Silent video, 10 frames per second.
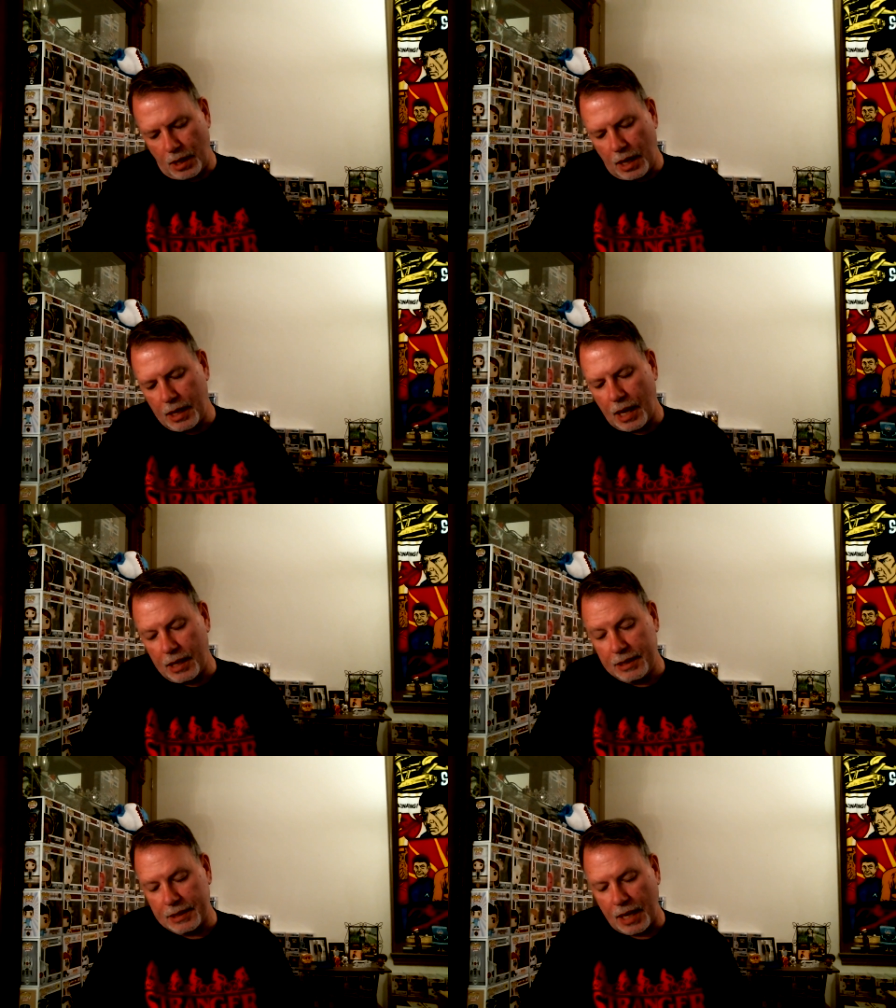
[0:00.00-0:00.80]
I got.
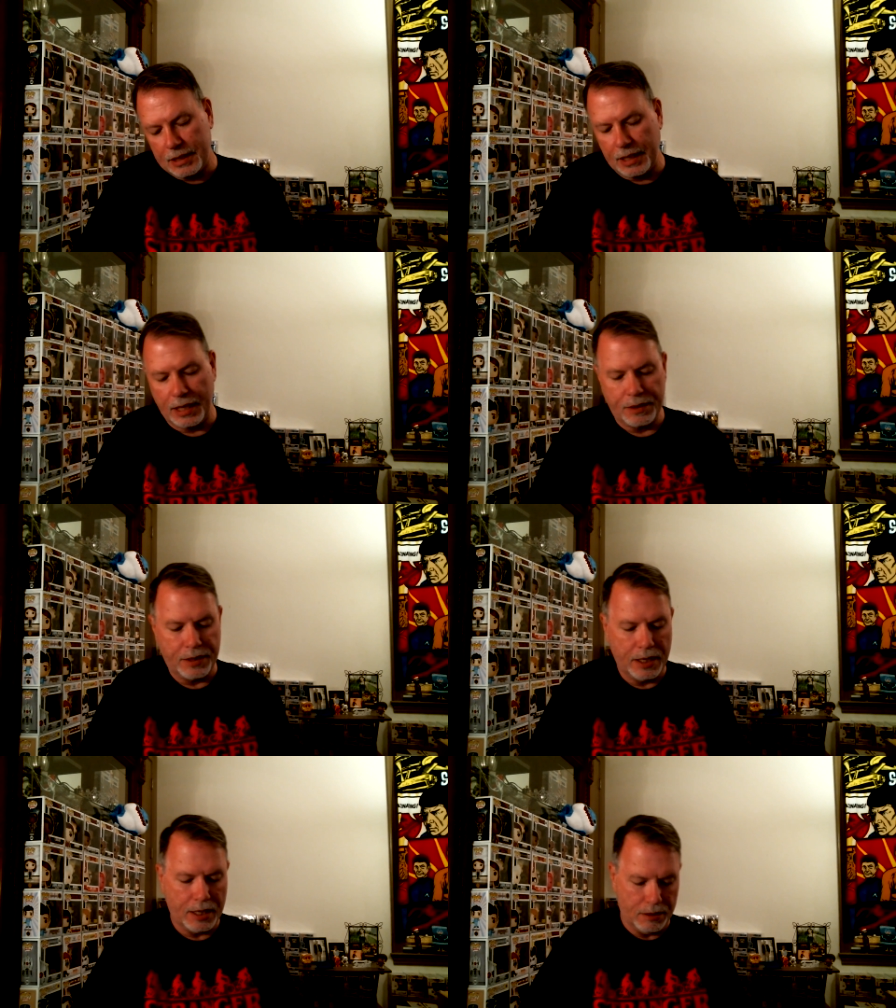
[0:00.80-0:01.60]
I decided to get
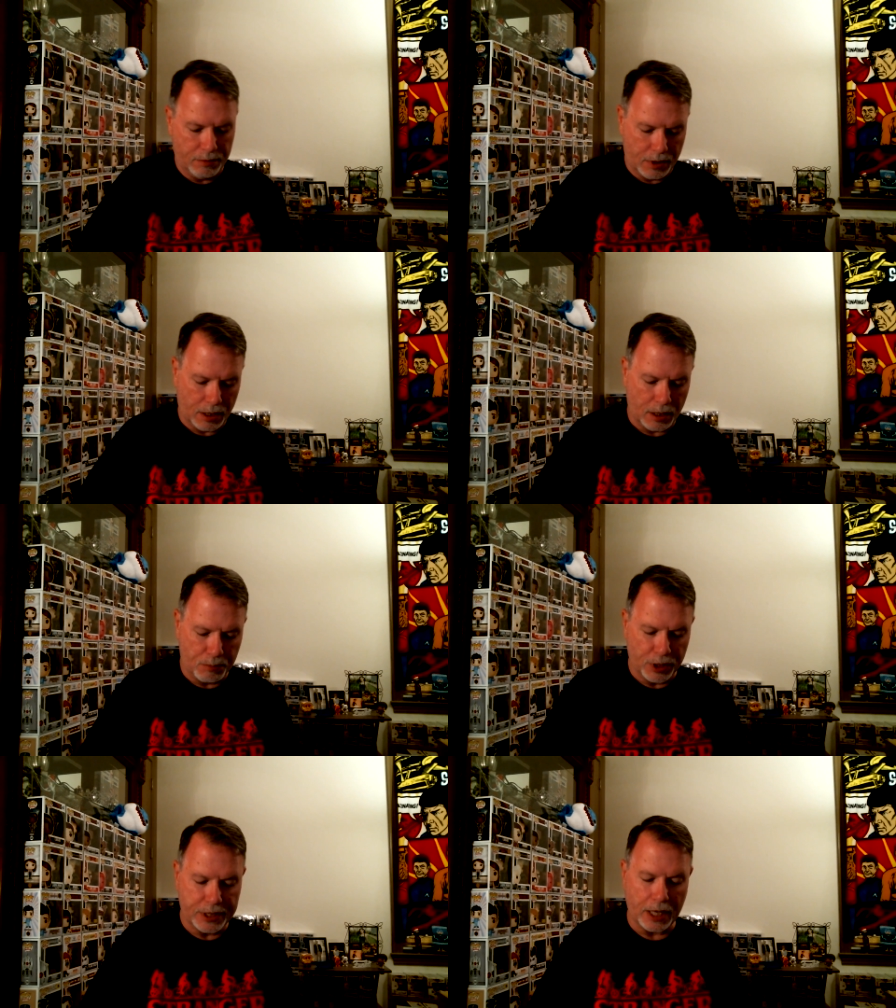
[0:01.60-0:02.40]
the the
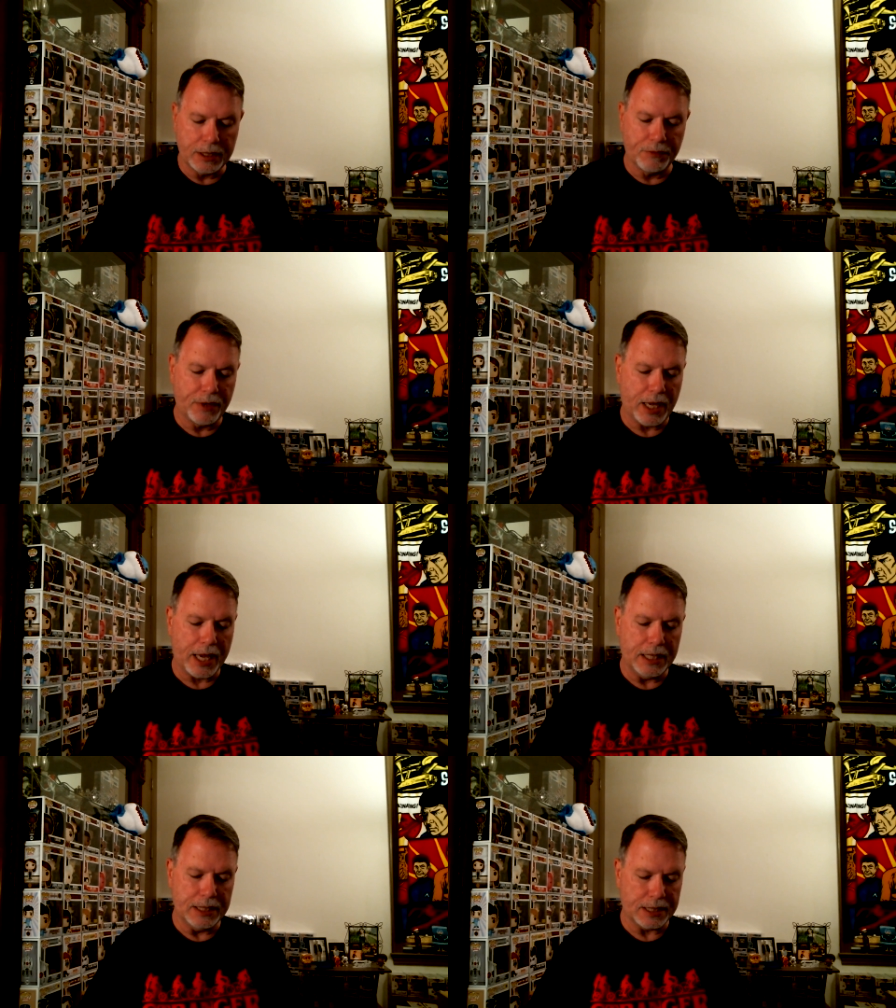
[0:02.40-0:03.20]
protective
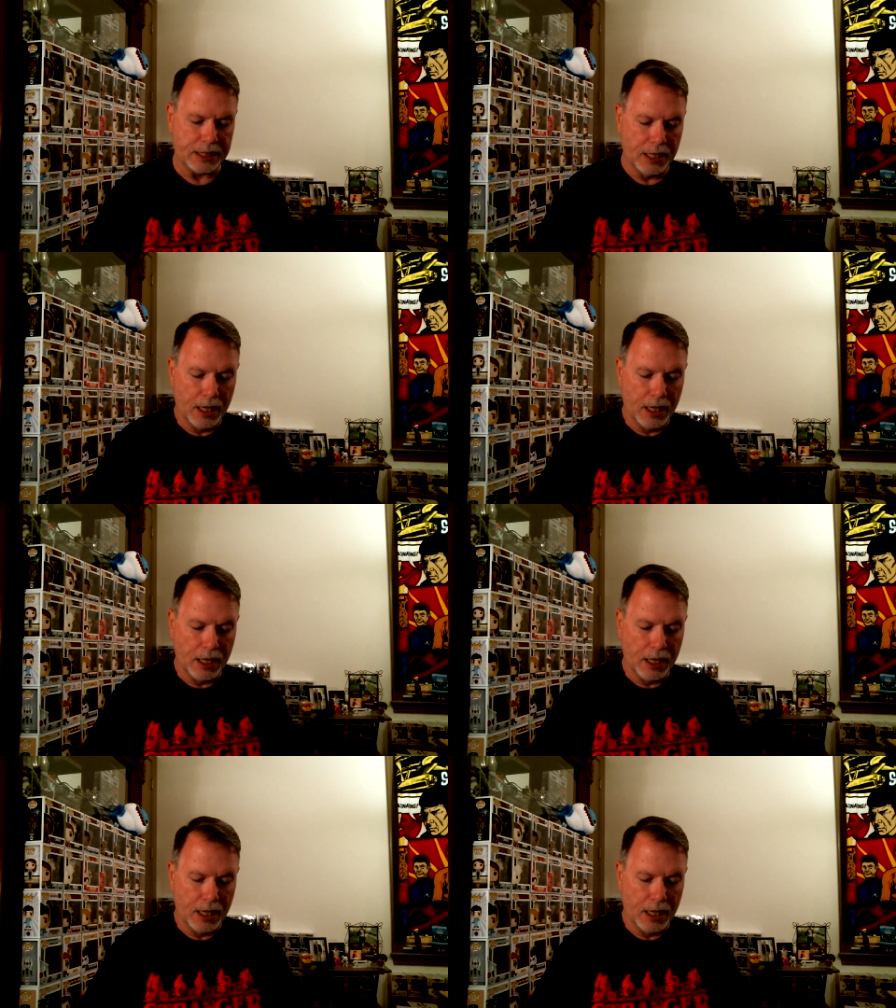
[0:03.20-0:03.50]
case.